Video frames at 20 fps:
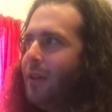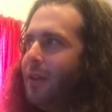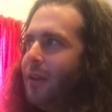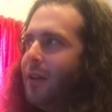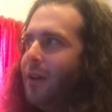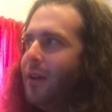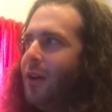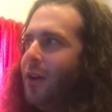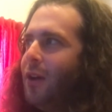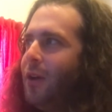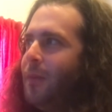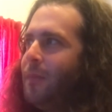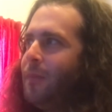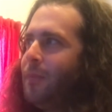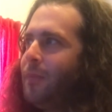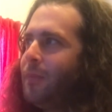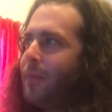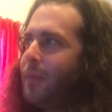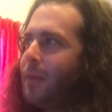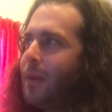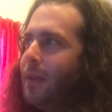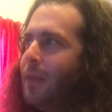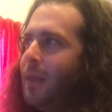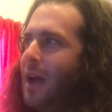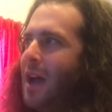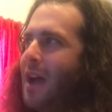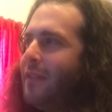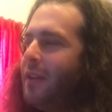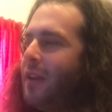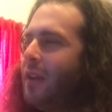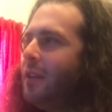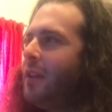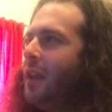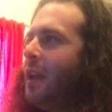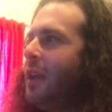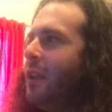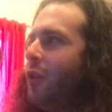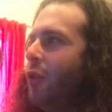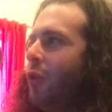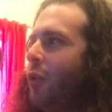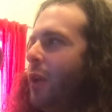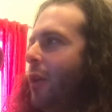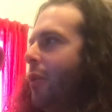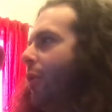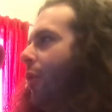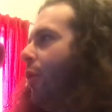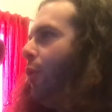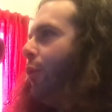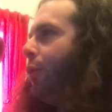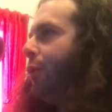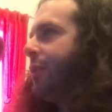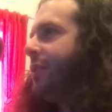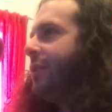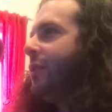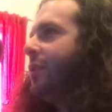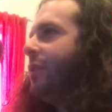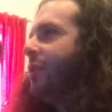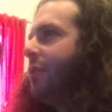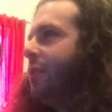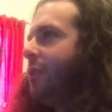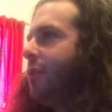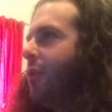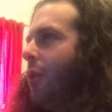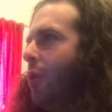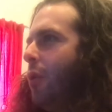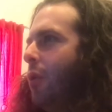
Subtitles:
live in your ear holes. So